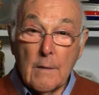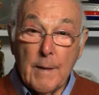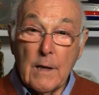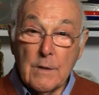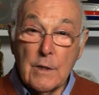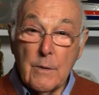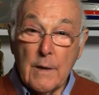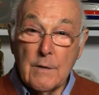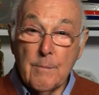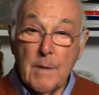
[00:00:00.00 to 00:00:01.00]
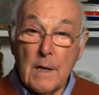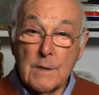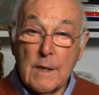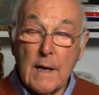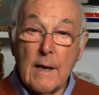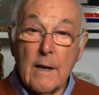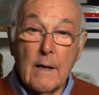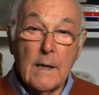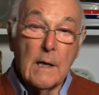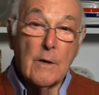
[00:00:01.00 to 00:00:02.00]
at about 200 miles an
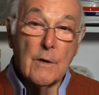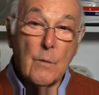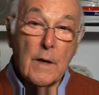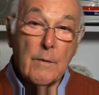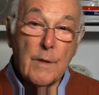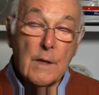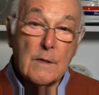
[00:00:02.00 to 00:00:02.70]
hour and he got away with